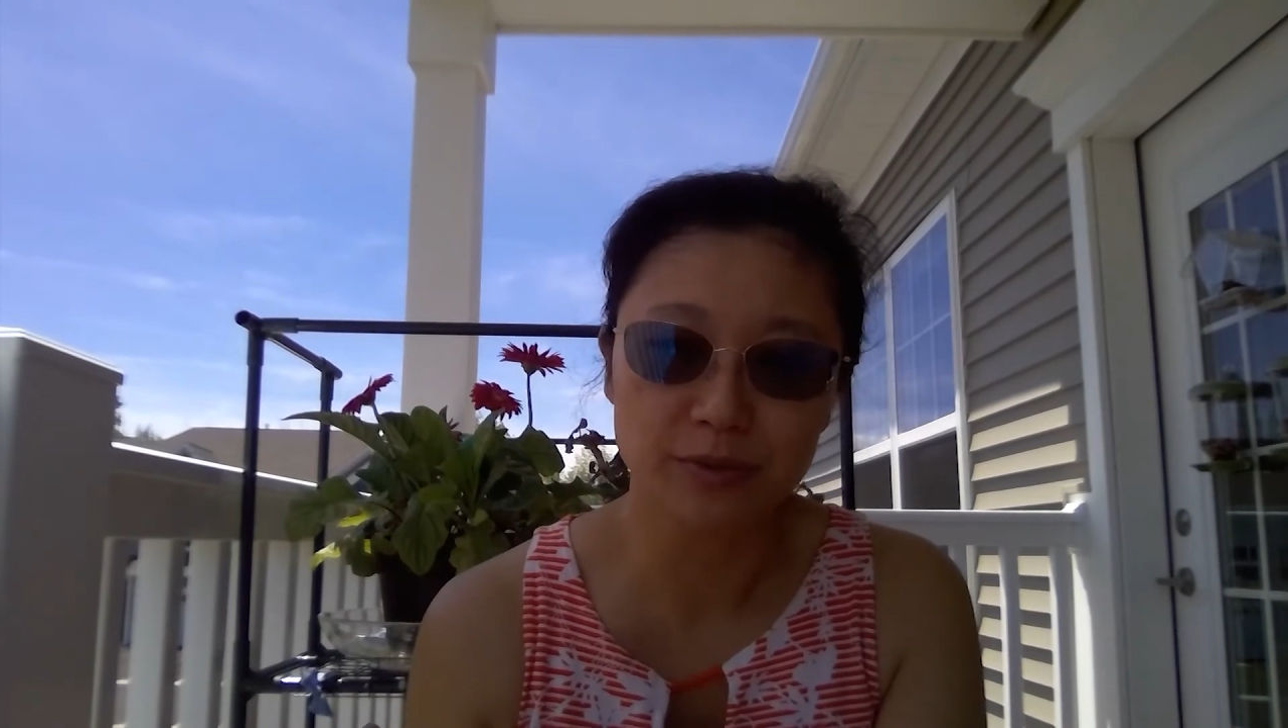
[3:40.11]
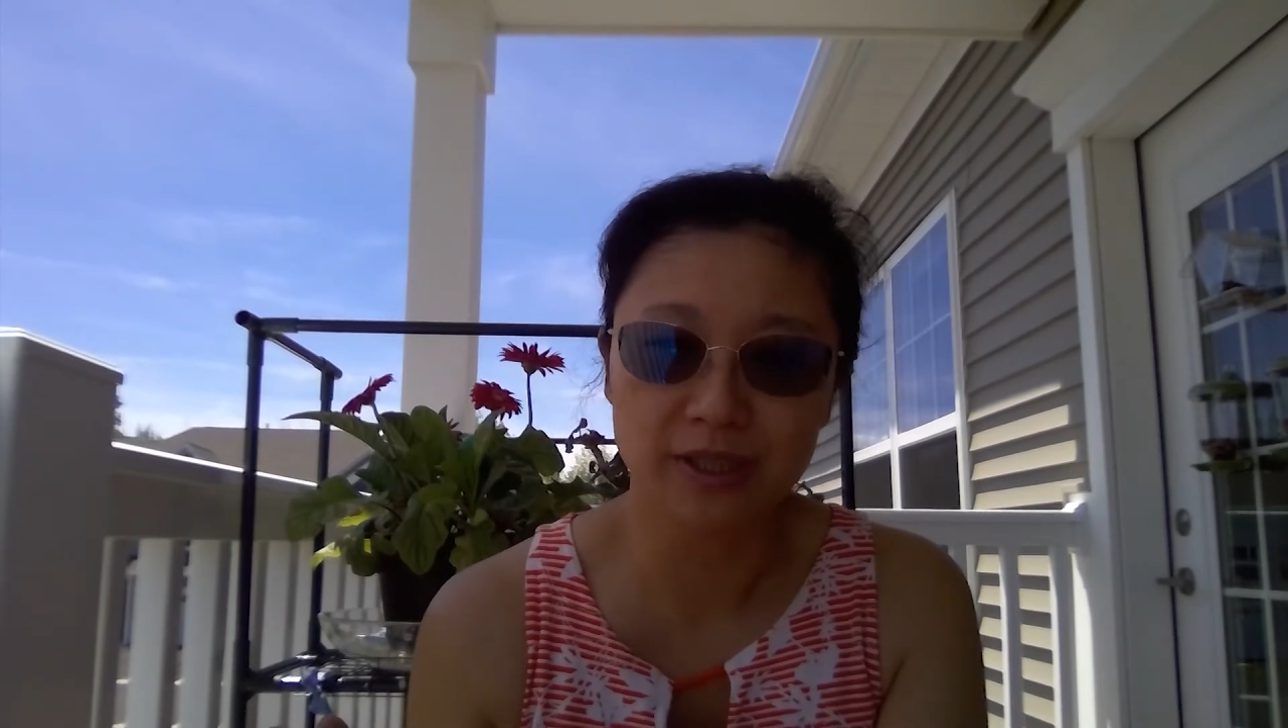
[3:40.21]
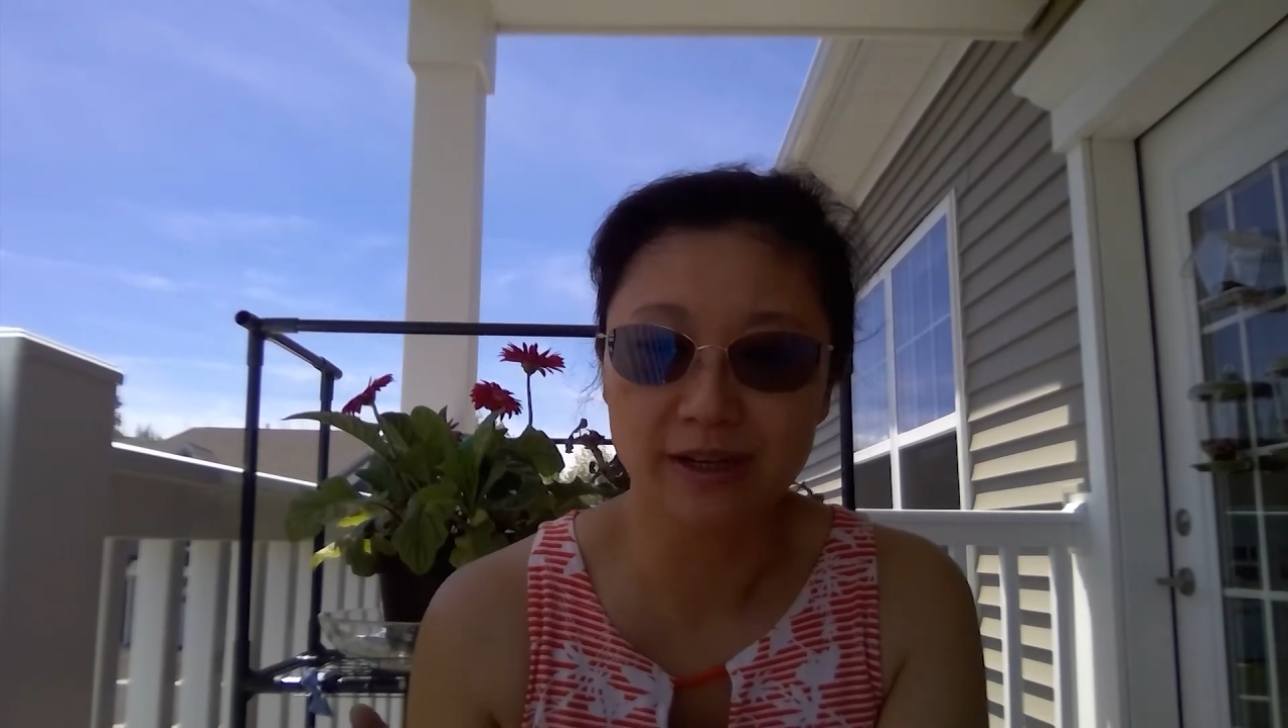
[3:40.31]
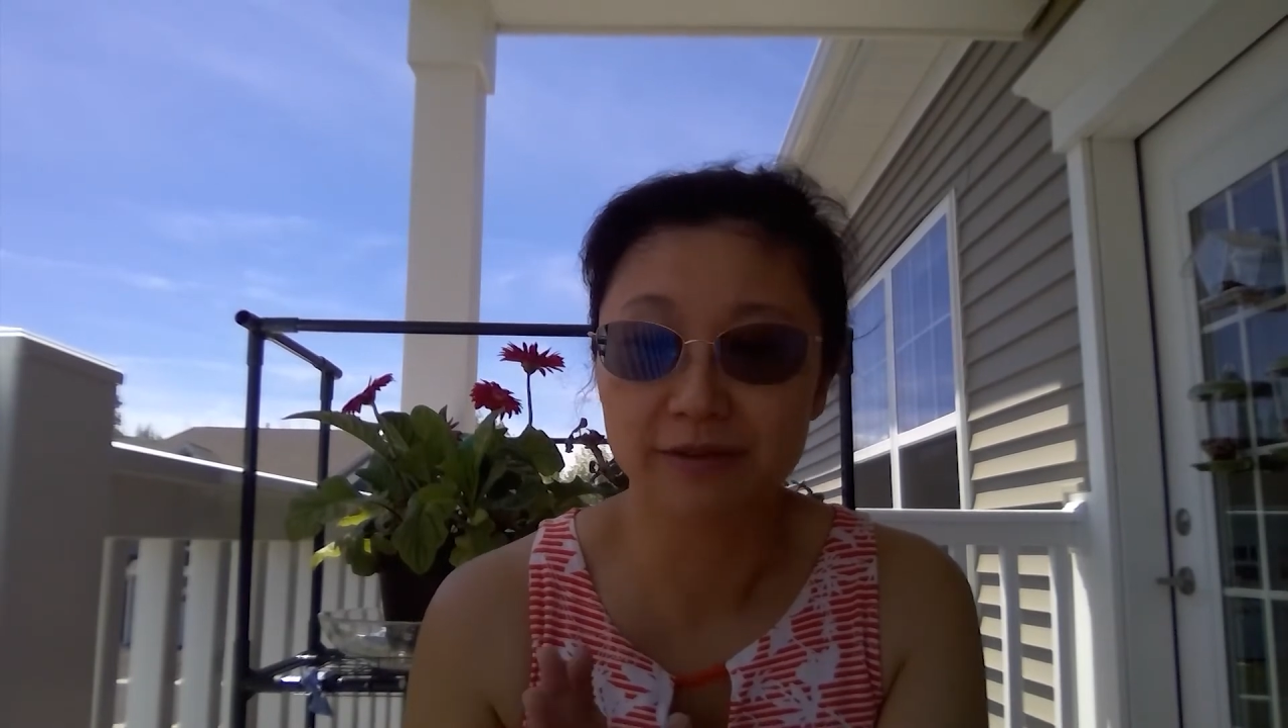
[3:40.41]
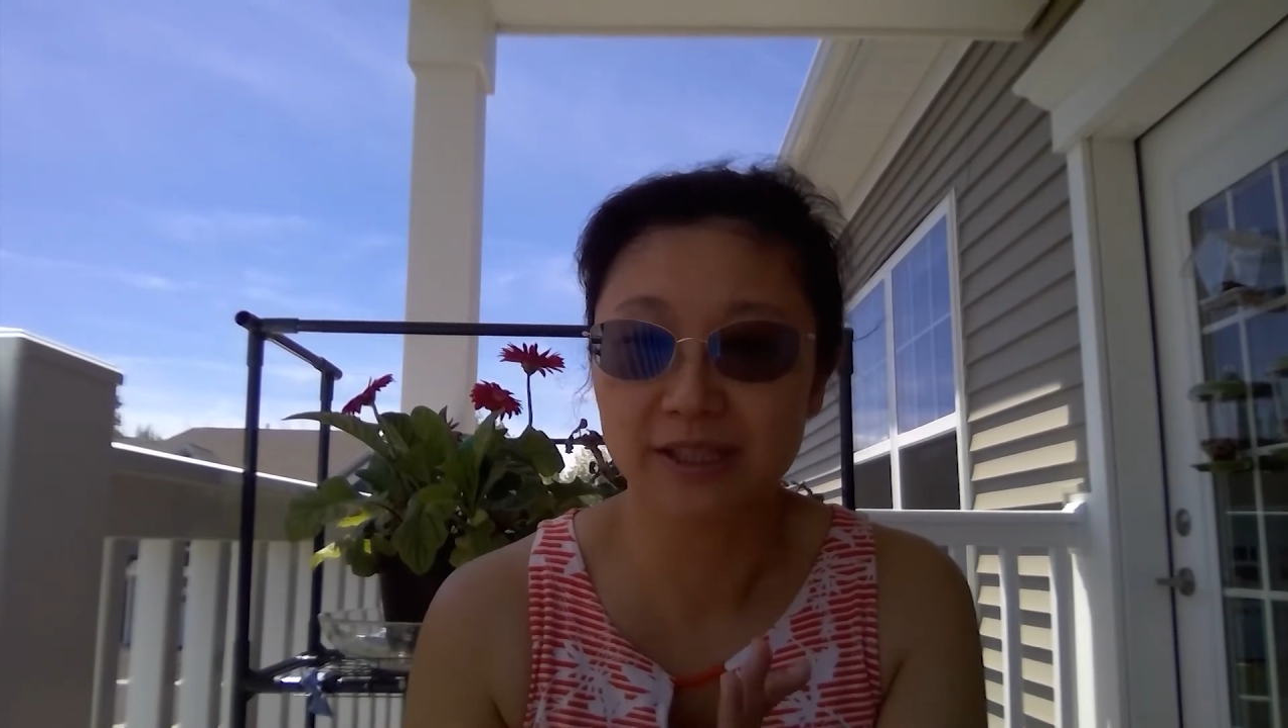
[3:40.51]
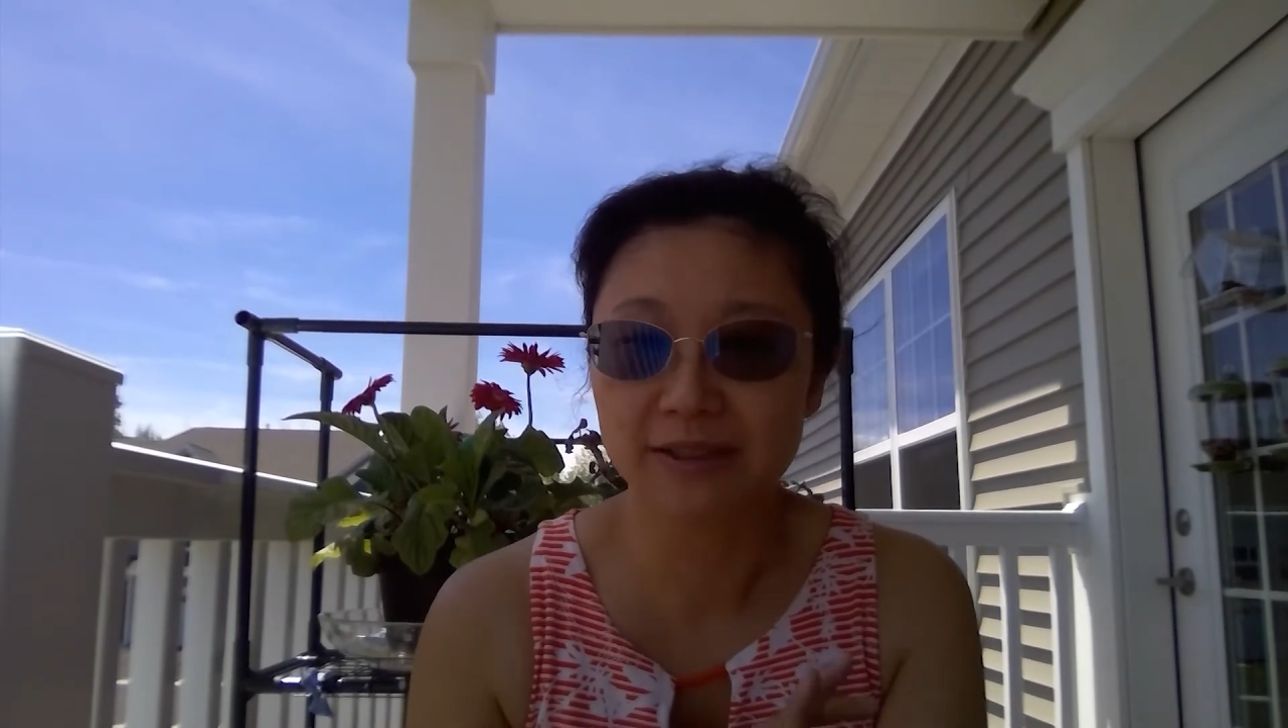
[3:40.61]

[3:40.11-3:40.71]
We never